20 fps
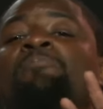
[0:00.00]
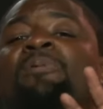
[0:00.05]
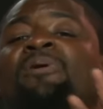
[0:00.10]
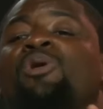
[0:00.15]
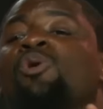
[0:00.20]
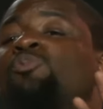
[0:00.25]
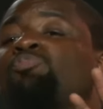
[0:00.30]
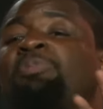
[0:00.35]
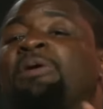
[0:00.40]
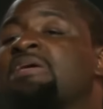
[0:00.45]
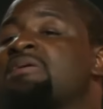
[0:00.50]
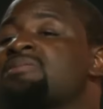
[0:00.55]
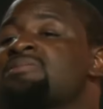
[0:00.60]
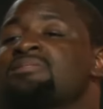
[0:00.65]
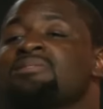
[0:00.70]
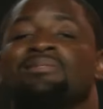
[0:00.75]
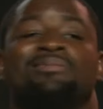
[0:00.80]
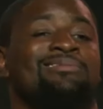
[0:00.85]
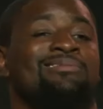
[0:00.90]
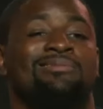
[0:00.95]
produced
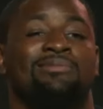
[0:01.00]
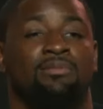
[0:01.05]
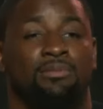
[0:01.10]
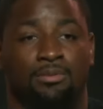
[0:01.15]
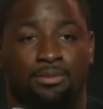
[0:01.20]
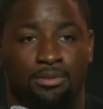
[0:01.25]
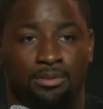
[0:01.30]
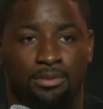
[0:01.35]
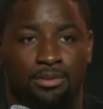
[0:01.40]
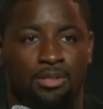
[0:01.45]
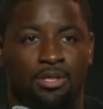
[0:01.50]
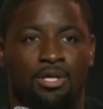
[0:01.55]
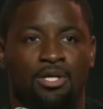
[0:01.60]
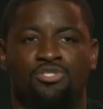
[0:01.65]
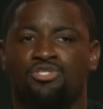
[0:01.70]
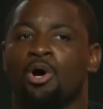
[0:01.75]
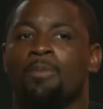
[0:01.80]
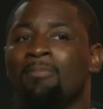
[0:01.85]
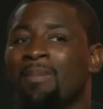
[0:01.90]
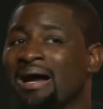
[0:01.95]
peace.
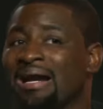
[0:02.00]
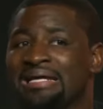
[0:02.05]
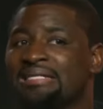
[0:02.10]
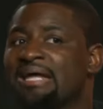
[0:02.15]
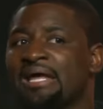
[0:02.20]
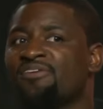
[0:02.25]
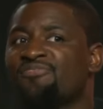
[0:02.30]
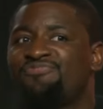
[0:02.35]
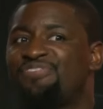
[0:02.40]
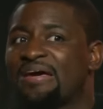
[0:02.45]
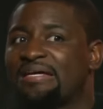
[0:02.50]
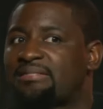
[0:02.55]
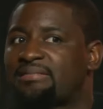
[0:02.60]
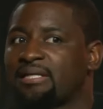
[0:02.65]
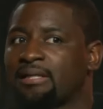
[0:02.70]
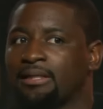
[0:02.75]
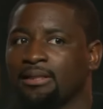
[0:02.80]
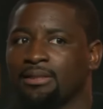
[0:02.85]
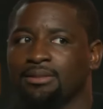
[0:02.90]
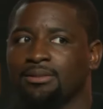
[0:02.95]
So money didn't fix it.